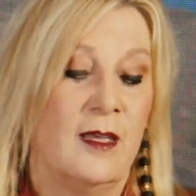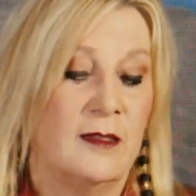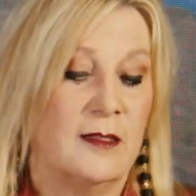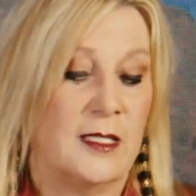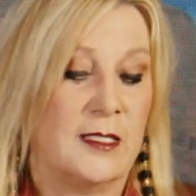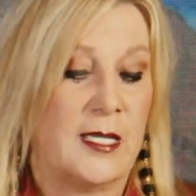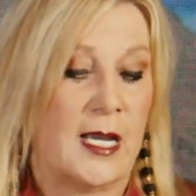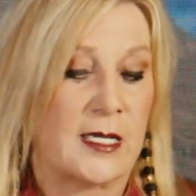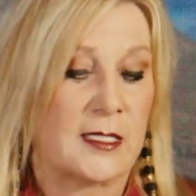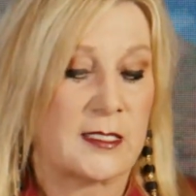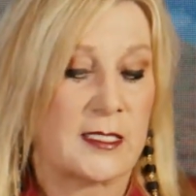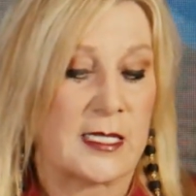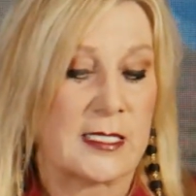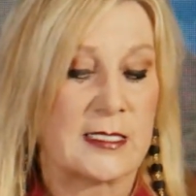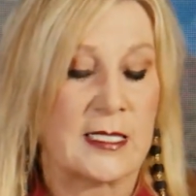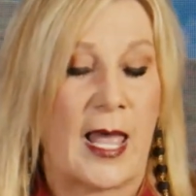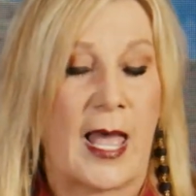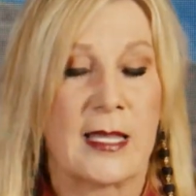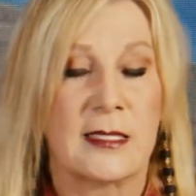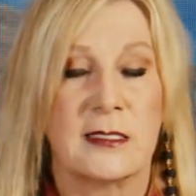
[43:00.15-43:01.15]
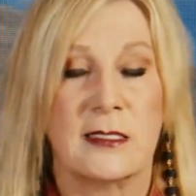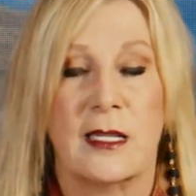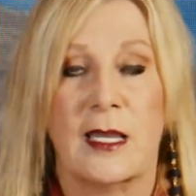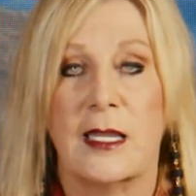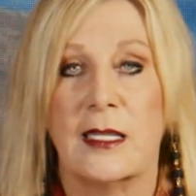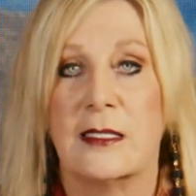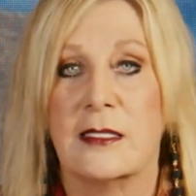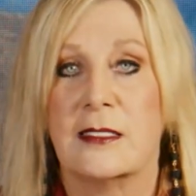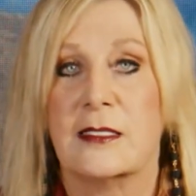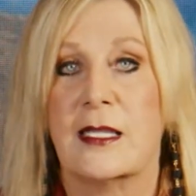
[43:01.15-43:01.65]
They texted us last
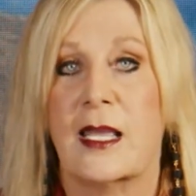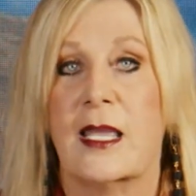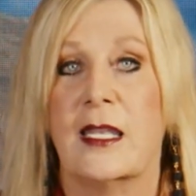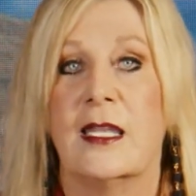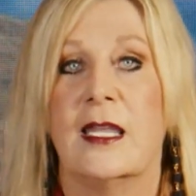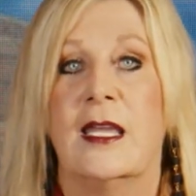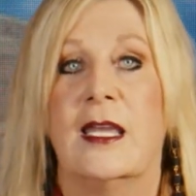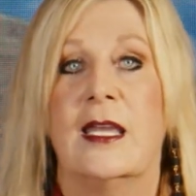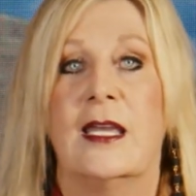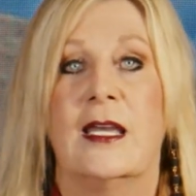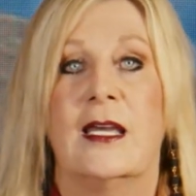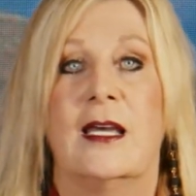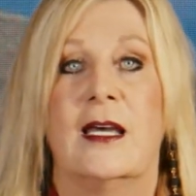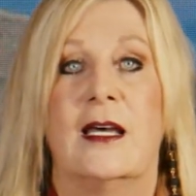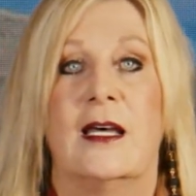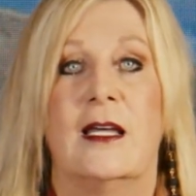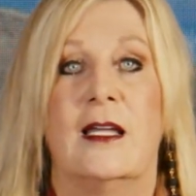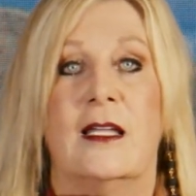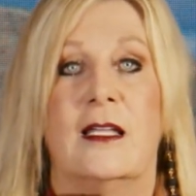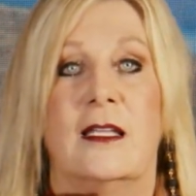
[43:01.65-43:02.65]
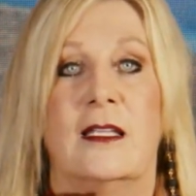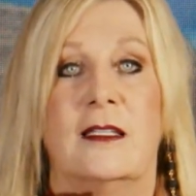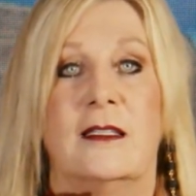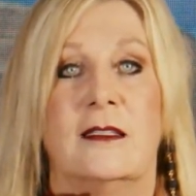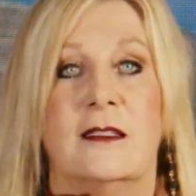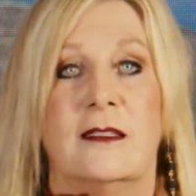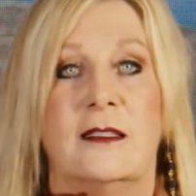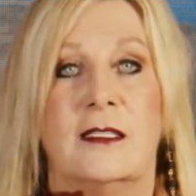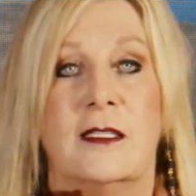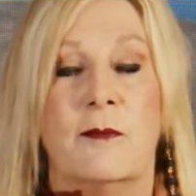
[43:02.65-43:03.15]
night and said,
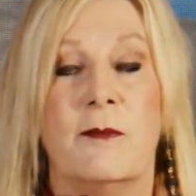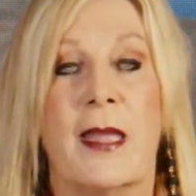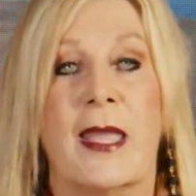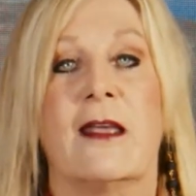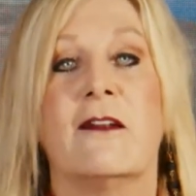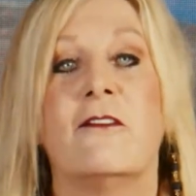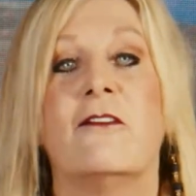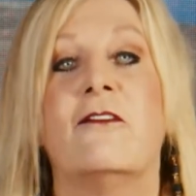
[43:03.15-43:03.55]
the man